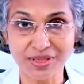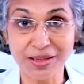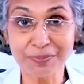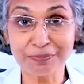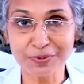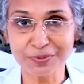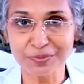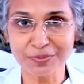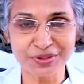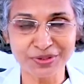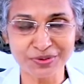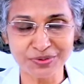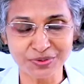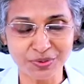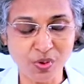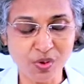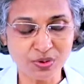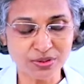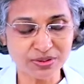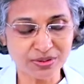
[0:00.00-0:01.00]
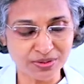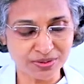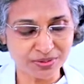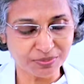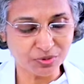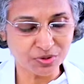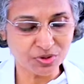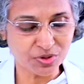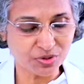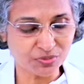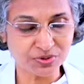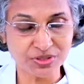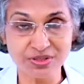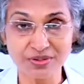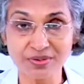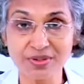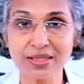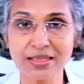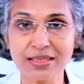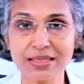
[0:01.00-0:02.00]
appam, and most of
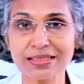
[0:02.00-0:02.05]
the